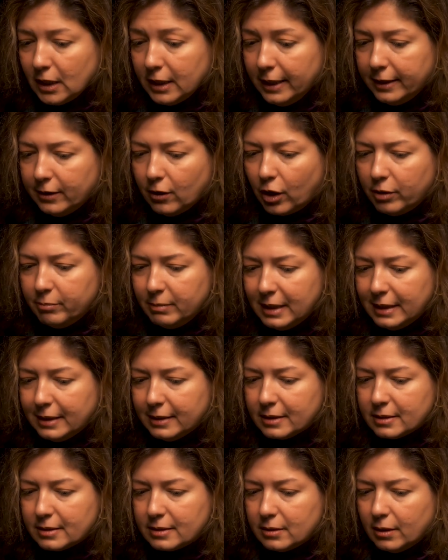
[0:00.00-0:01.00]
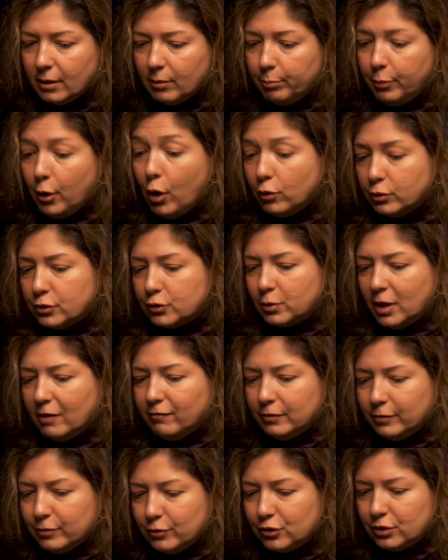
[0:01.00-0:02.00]
in Armenia's
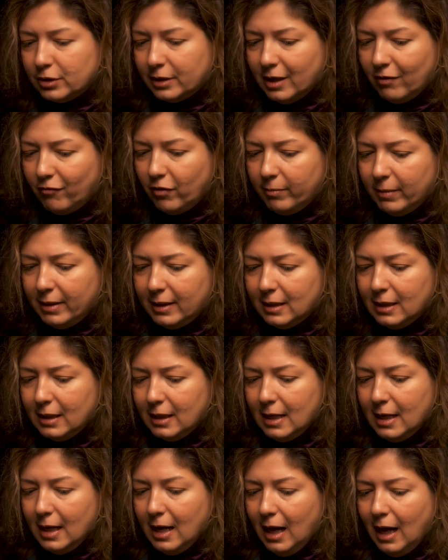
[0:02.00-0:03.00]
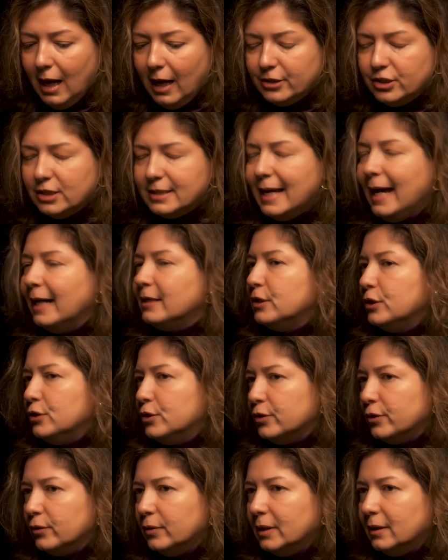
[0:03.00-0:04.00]
post-revolution government, I just had to
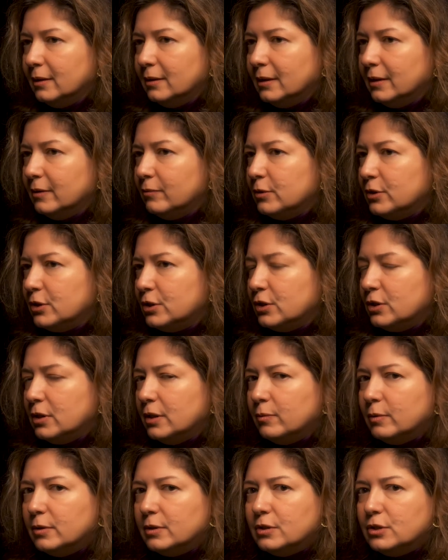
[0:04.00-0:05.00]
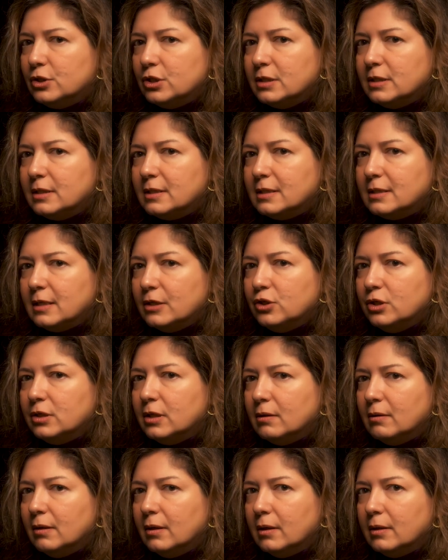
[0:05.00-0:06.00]
do it. It was just such
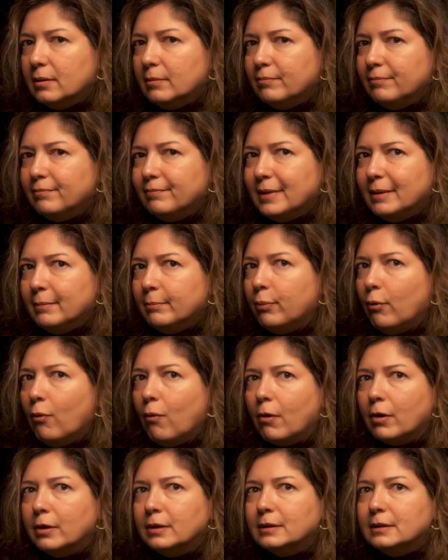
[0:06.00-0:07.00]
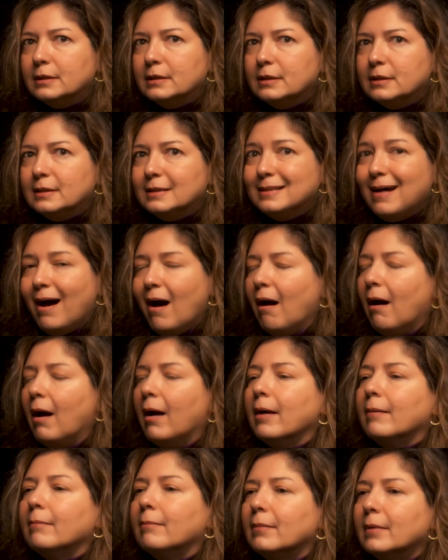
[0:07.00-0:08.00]
an important
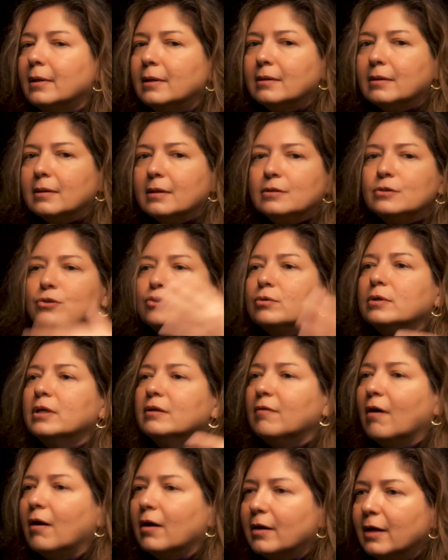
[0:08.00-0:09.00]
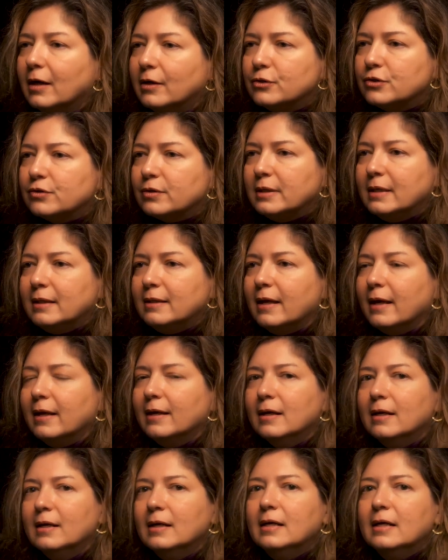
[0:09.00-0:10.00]
time in the history of our country
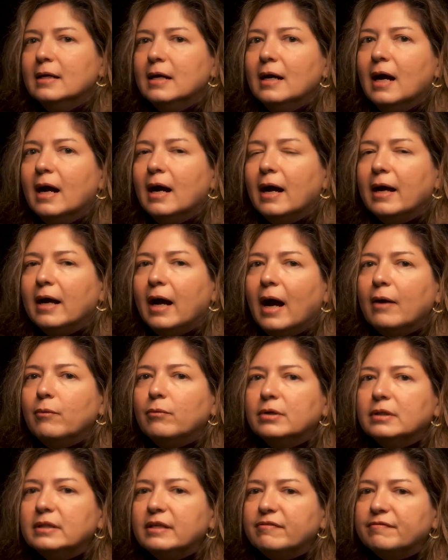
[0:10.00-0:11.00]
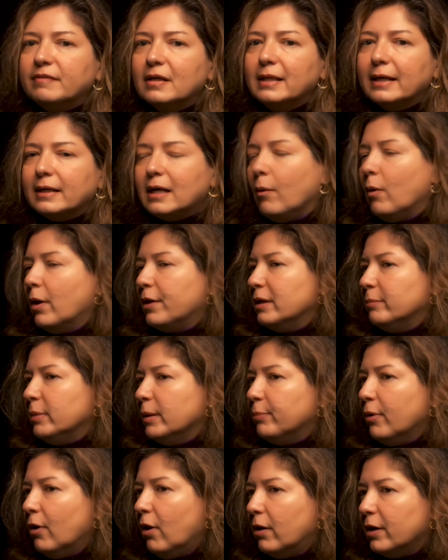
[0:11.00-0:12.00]
that I really felt like I wanted to
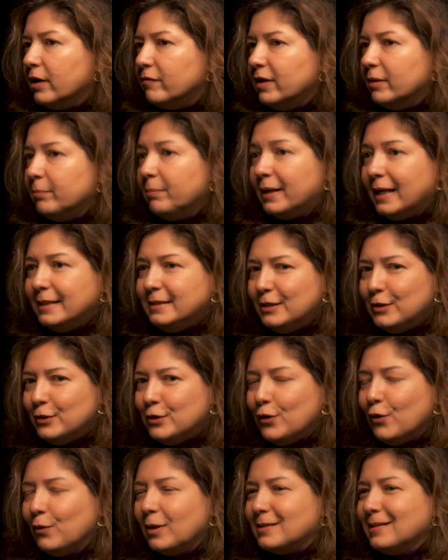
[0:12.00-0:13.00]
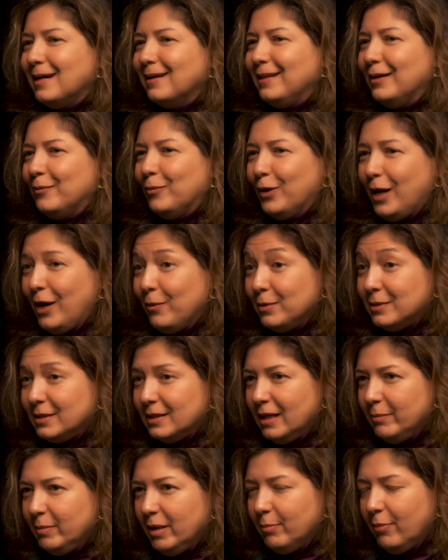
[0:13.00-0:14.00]
be part of it, but I didn't know exactly what I was
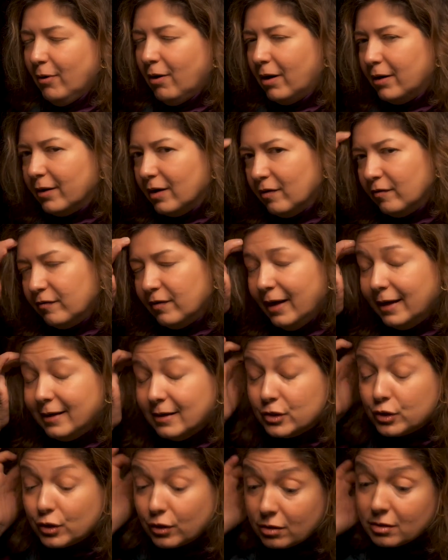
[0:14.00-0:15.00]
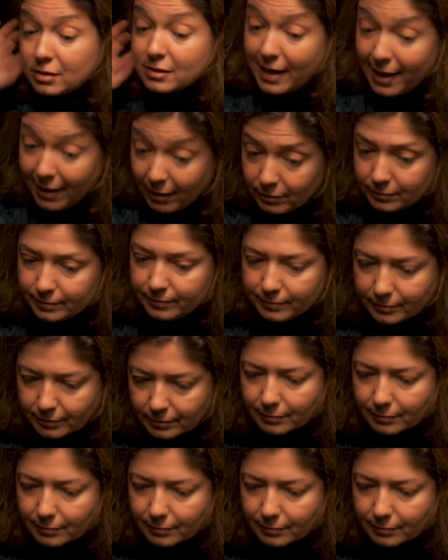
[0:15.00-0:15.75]
going to be part of. And it turns out